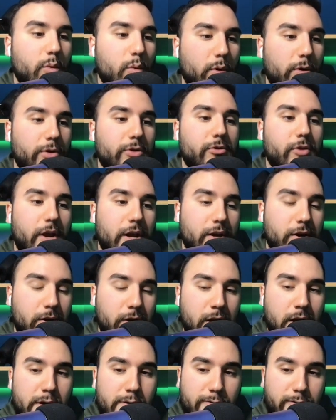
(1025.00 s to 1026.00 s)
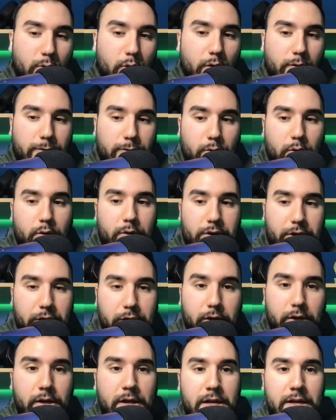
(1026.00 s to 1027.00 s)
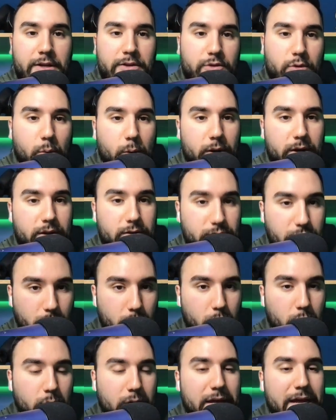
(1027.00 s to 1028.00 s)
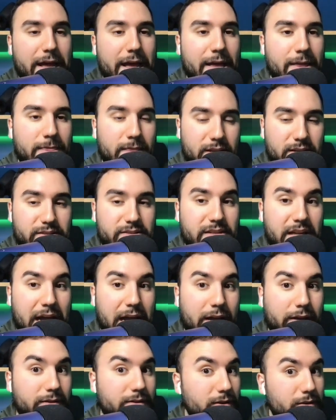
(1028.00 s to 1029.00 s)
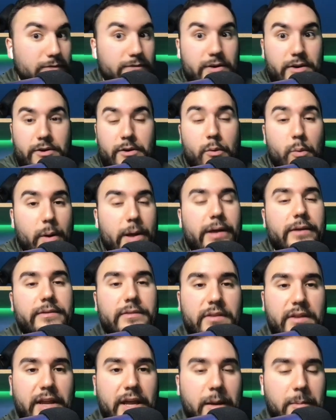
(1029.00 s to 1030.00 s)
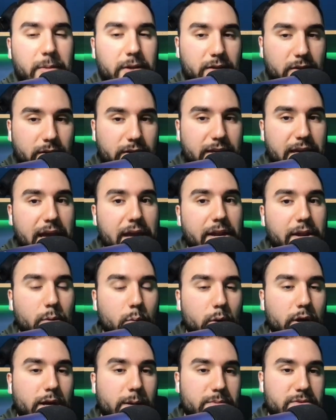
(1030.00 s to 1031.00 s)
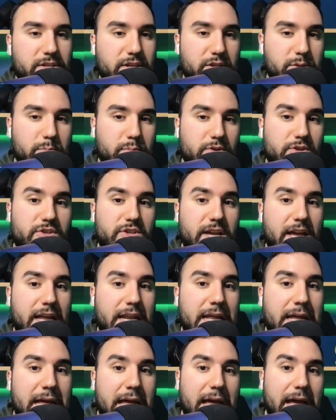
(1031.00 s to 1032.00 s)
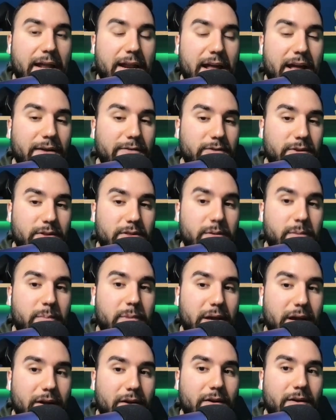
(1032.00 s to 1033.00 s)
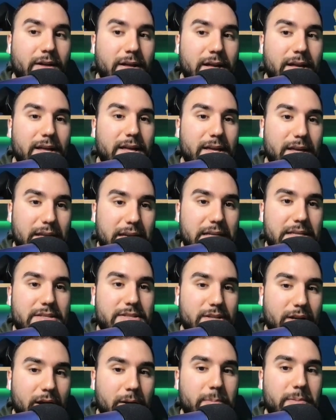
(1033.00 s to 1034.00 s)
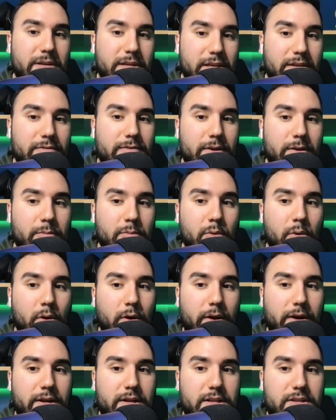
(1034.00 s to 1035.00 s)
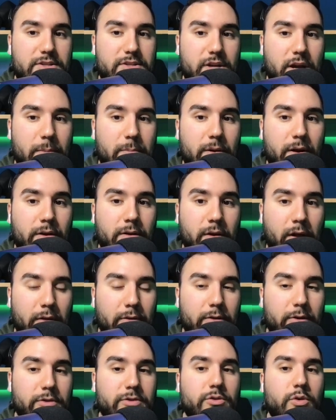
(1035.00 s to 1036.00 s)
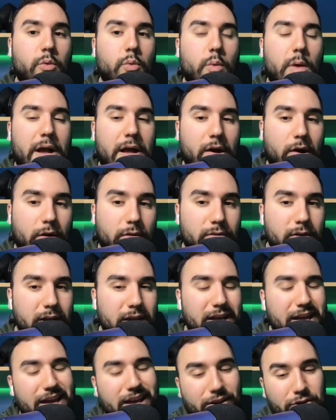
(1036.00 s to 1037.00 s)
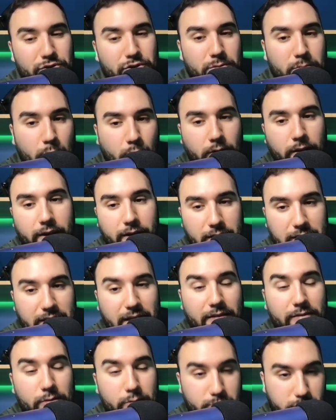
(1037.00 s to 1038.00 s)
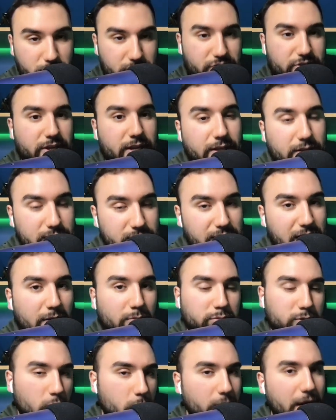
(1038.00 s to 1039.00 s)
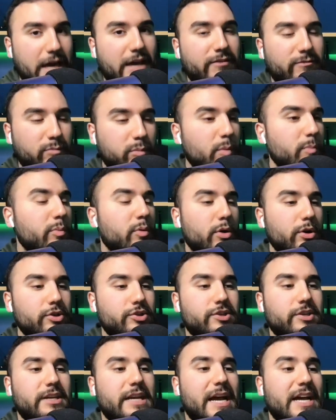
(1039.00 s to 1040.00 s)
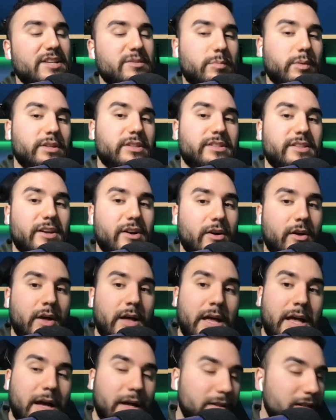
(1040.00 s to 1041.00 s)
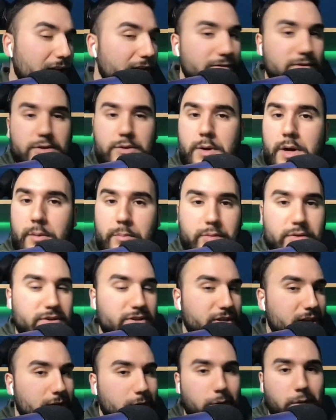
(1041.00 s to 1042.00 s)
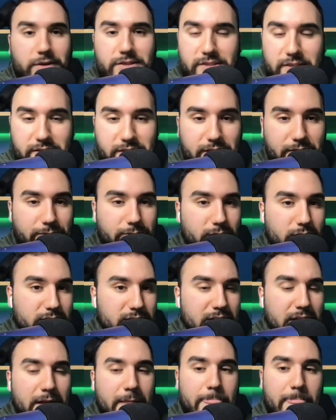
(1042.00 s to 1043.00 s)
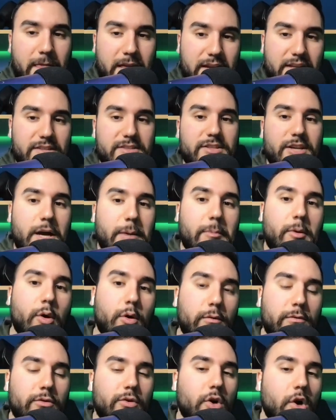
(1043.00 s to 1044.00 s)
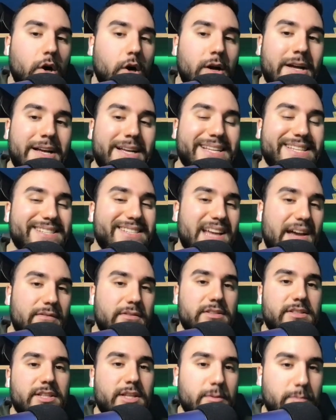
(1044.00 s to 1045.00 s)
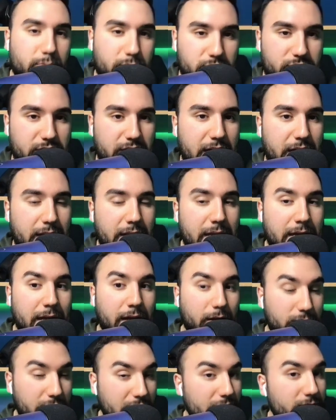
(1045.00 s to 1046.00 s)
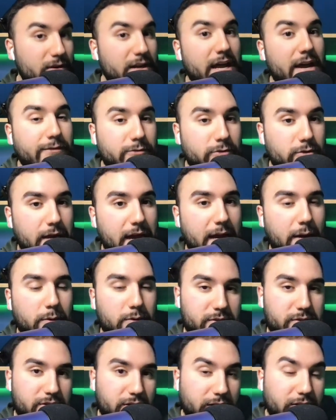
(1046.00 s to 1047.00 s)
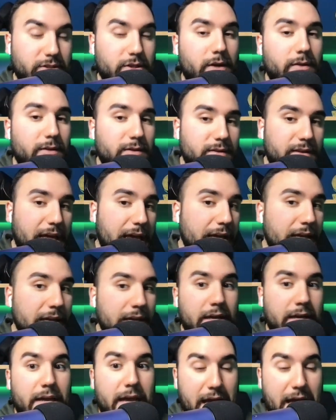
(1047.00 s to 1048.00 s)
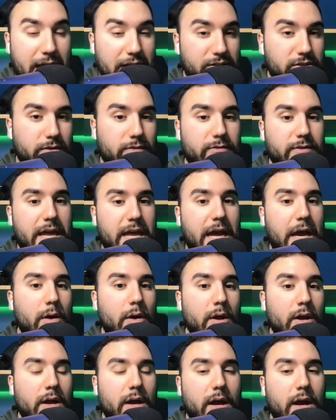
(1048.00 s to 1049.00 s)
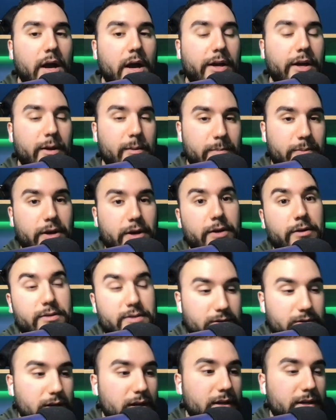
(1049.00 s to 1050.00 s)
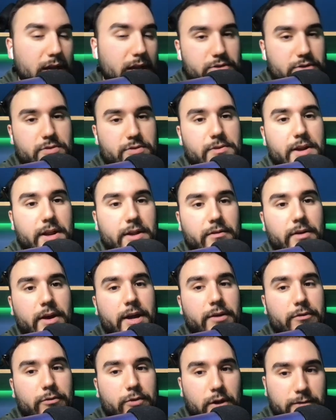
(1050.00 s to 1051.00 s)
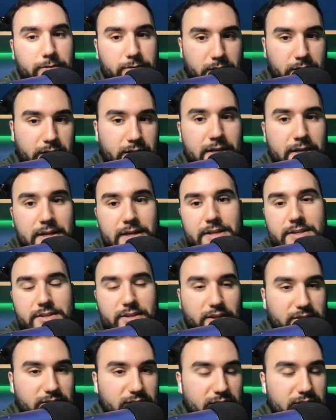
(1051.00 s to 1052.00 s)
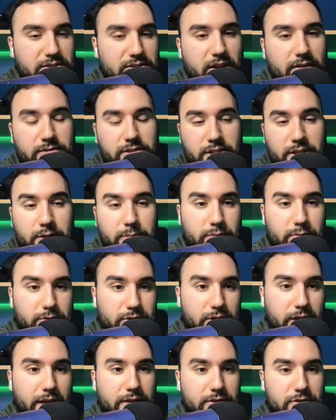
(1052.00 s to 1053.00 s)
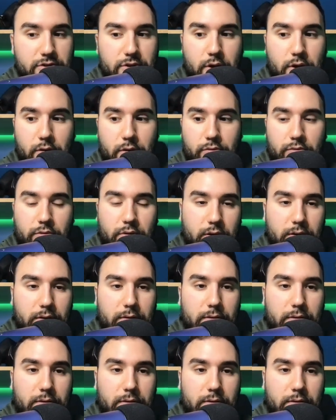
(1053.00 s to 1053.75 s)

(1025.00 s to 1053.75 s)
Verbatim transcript: or greater for full year 22. And this stock did very well today. I mean, look at it, went up 6%, and after the bell, it is up even more. It is up another 12, actually more like 11%. Let's not blow it out of proportion, guys, but still 11, 12%. What's the difference? It is up overall 17%, 11 after hours, 6 on the day as of now uh, compared to uh, yesterday, right? Roughly 16, 17%. So